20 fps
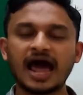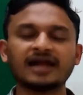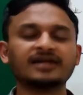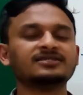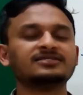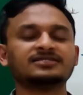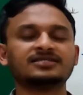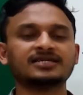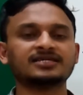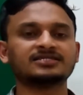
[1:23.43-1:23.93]

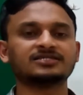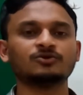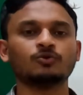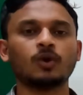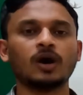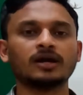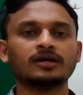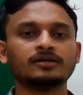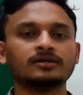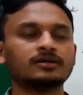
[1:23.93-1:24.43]
And sixth
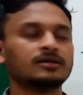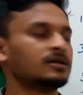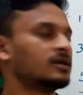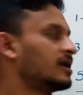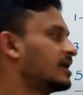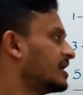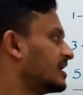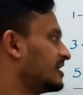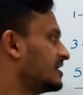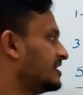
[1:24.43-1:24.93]

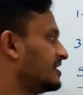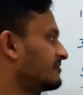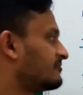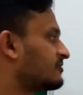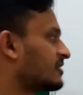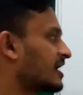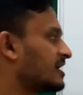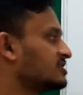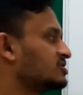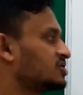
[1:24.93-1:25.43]
one,
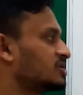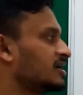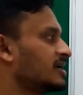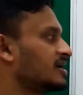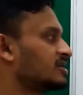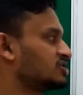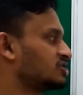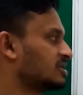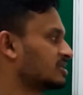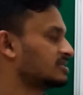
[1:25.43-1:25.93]

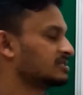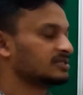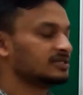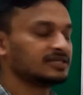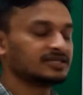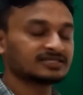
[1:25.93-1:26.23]
differentiation.